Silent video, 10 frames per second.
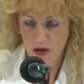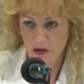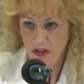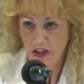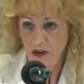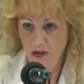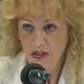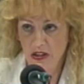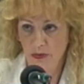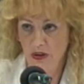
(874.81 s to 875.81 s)
the
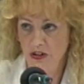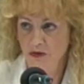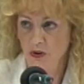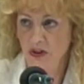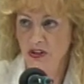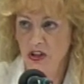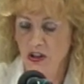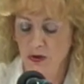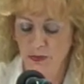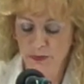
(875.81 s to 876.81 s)
guarantee of place for it to go.